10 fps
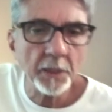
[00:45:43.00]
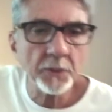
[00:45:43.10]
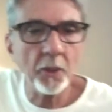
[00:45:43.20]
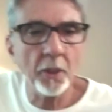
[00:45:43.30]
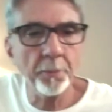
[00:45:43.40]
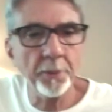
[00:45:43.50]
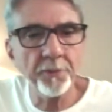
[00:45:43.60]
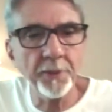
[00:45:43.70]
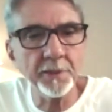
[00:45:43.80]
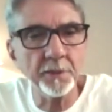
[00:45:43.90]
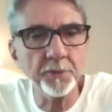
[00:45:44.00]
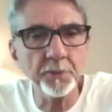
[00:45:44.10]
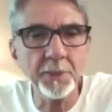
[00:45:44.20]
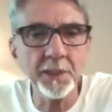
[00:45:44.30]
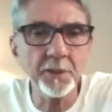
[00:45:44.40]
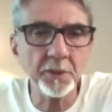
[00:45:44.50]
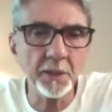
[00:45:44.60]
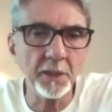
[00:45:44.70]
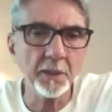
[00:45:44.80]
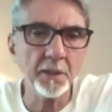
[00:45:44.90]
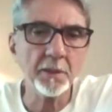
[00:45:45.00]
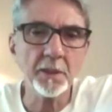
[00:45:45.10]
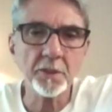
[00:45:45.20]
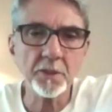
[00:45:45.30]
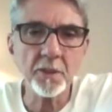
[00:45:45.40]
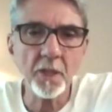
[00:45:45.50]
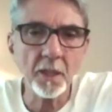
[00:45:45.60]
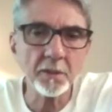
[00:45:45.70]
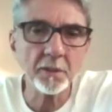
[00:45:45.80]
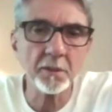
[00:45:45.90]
So all pervasive means it's not,